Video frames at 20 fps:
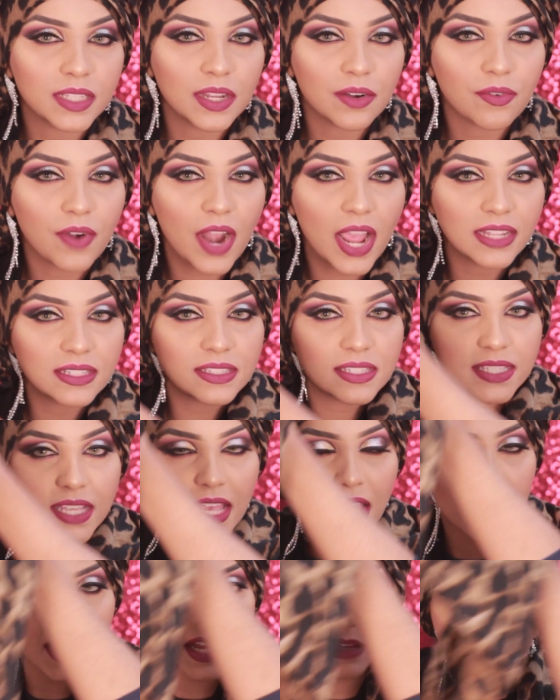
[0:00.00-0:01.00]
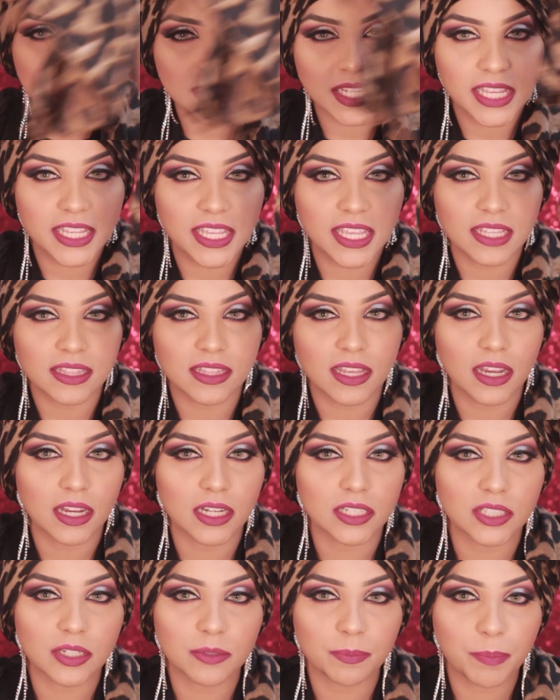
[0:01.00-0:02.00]
the right side I'm taking the
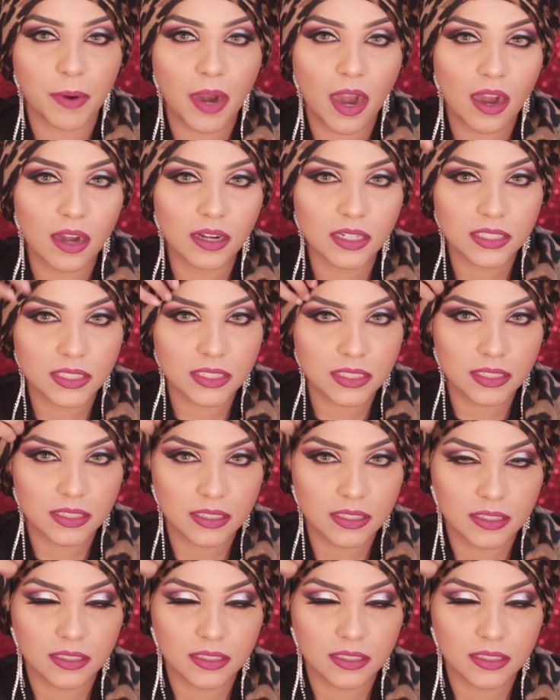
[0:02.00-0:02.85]
other part